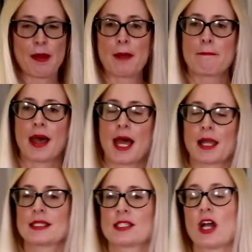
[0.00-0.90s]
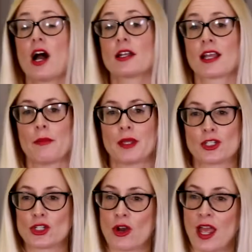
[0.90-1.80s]
bum bags started coming
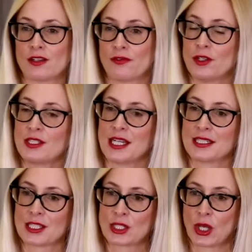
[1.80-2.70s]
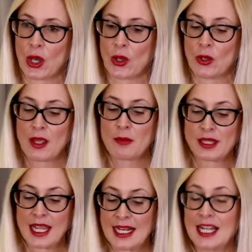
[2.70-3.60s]
into trend a few seasons ago,
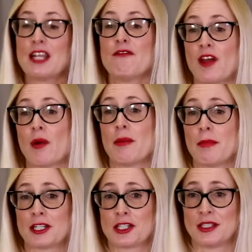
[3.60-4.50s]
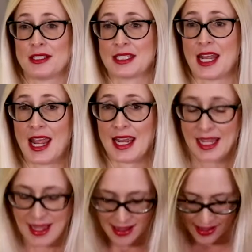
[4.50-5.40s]
but they're clearly very much to stay.
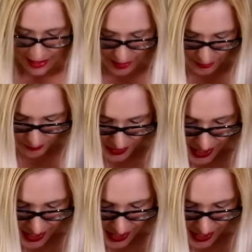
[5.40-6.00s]
And